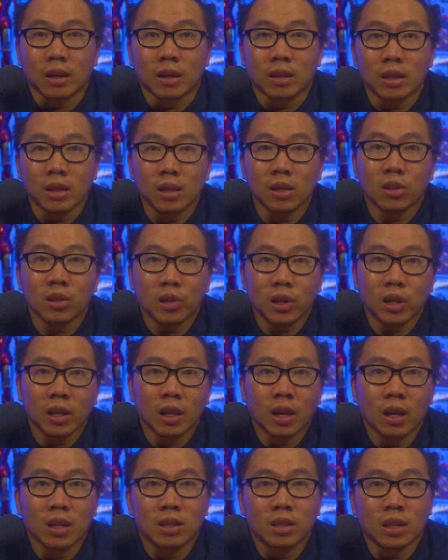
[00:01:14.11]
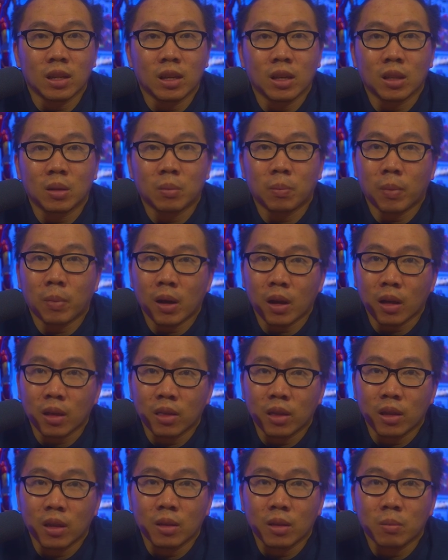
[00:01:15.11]
Didn't realize it back
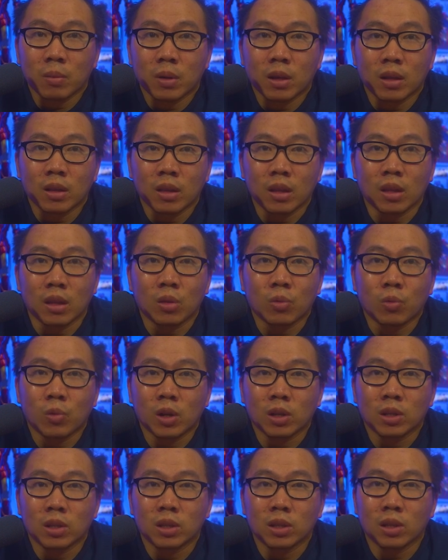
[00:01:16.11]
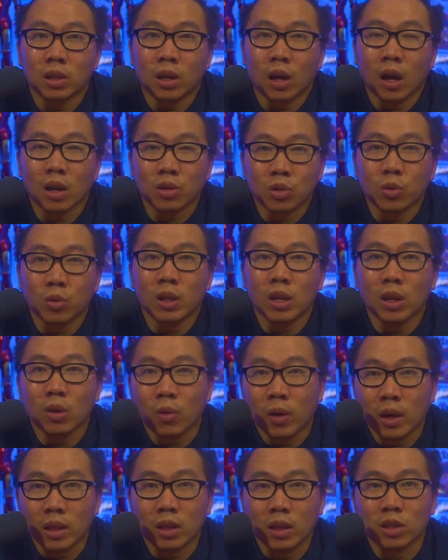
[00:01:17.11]
then, but it was actually
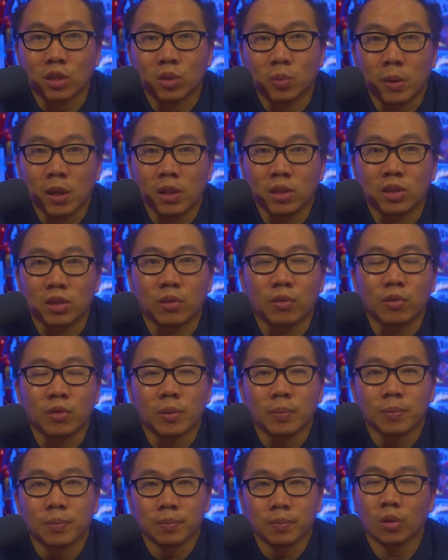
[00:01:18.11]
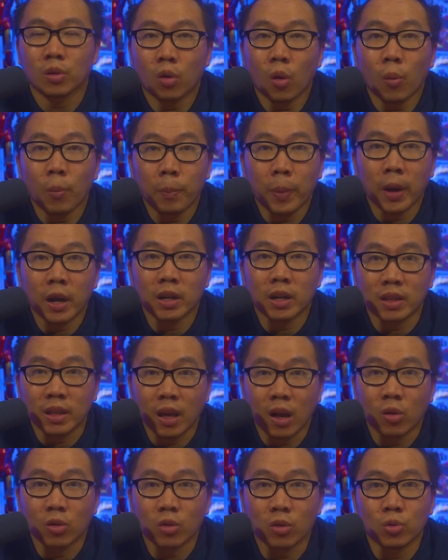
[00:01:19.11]
quite expensive compared
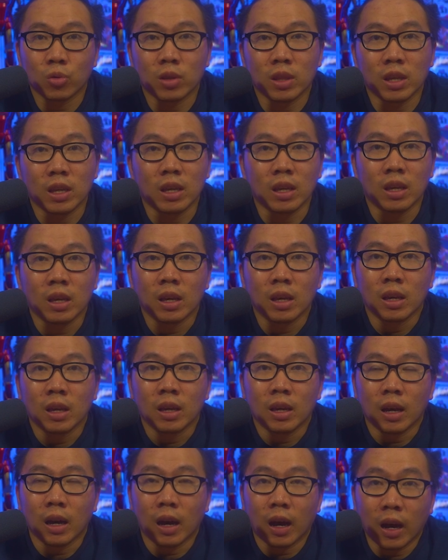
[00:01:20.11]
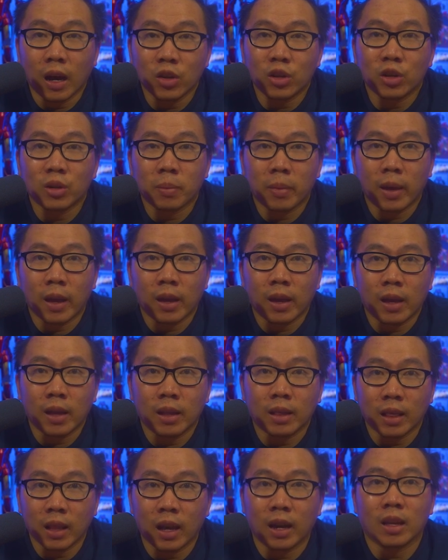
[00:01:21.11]
now to the Iron
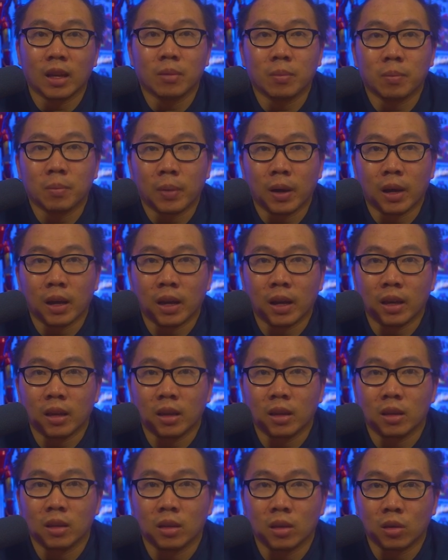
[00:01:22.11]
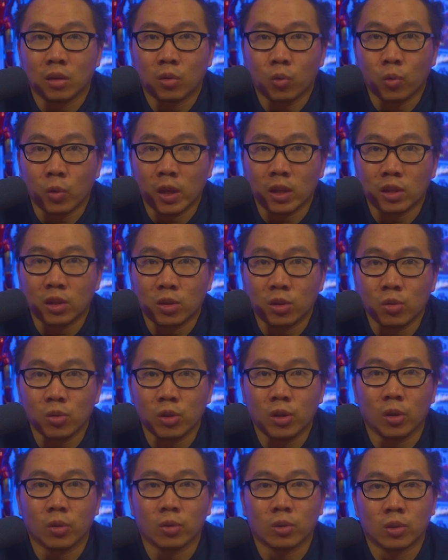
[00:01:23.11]
Man line by Queen
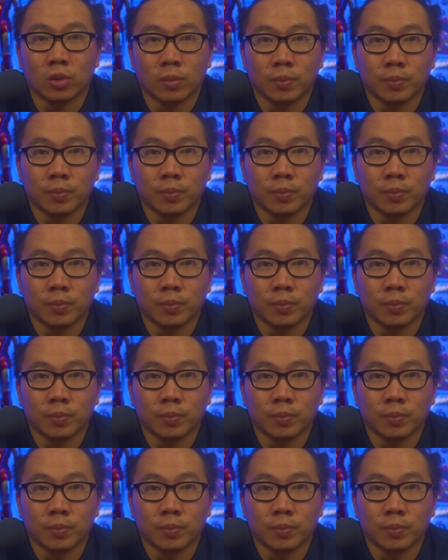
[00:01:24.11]
Studios.